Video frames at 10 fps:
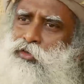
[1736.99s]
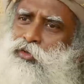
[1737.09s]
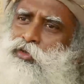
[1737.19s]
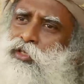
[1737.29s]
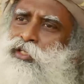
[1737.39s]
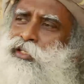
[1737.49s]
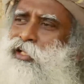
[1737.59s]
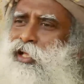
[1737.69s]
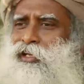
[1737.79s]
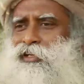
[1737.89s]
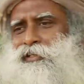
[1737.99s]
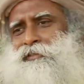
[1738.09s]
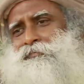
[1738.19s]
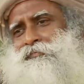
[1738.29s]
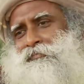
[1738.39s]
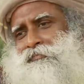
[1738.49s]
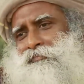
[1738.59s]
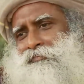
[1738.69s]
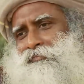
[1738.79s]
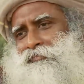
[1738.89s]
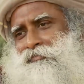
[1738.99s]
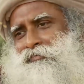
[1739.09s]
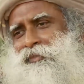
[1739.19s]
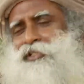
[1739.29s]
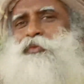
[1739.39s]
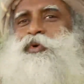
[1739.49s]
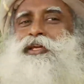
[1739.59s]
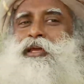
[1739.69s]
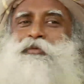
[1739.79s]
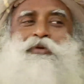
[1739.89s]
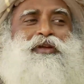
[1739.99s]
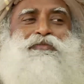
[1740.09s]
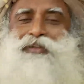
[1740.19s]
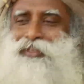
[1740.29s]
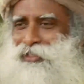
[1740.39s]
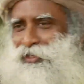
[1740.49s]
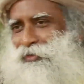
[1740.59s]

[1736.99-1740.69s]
So this is like, someone came looking for Isha